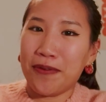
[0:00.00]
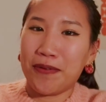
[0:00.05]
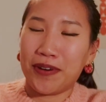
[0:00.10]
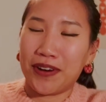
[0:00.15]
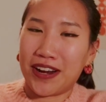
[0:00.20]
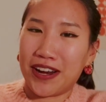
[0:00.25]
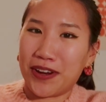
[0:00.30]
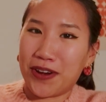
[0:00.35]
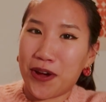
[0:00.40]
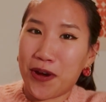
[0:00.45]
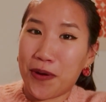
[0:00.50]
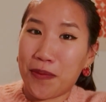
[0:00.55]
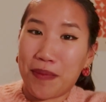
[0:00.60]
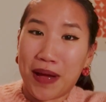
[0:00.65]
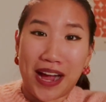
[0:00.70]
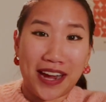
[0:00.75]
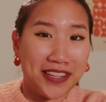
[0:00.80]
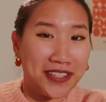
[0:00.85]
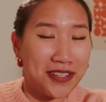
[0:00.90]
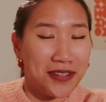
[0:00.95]
We're gonna go
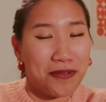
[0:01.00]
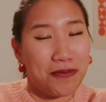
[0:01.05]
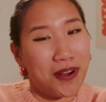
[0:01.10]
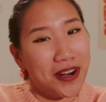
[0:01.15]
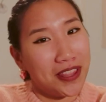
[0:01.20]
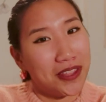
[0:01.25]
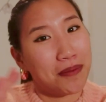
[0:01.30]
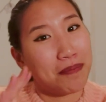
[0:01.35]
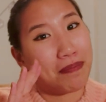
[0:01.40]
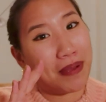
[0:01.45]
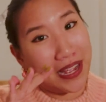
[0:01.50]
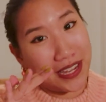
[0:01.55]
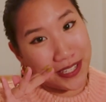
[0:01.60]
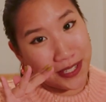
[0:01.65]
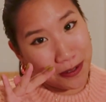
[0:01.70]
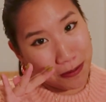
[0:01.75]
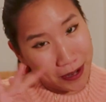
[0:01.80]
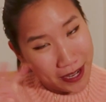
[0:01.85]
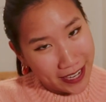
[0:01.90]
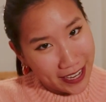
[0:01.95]
back to one of the
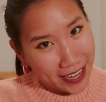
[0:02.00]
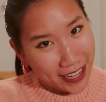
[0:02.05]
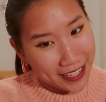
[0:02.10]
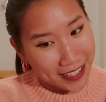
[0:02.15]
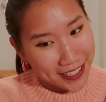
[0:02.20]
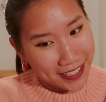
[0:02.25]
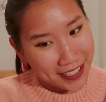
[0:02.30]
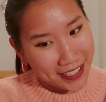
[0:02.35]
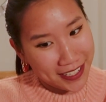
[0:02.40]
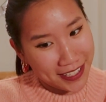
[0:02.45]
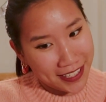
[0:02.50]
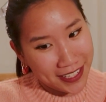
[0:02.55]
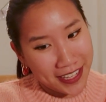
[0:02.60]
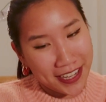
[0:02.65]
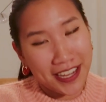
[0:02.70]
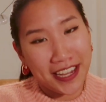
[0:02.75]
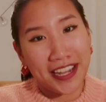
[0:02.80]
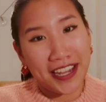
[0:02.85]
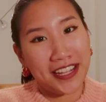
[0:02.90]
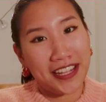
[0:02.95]
best weekends
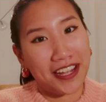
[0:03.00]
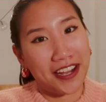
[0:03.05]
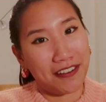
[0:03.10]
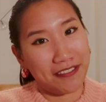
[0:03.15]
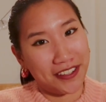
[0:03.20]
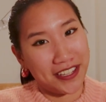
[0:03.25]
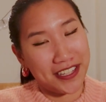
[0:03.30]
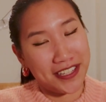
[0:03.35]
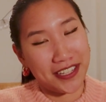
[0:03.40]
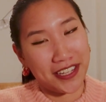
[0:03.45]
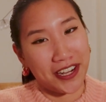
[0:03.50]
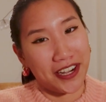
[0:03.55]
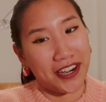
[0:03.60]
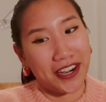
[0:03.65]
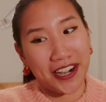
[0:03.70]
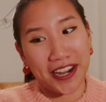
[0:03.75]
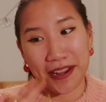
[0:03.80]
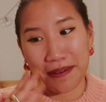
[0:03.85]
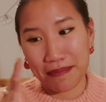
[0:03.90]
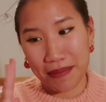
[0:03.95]
of this
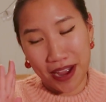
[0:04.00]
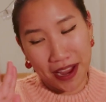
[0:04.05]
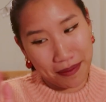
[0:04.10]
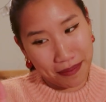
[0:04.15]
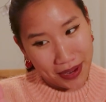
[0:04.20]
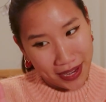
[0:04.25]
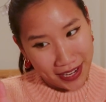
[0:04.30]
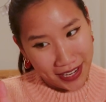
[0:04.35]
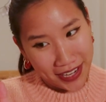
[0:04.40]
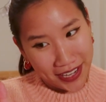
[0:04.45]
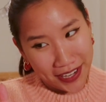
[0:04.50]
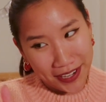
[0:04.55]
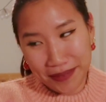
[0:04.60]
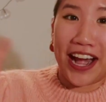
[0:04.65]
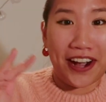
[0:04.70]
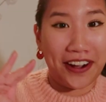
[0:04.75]
year, in my opinion.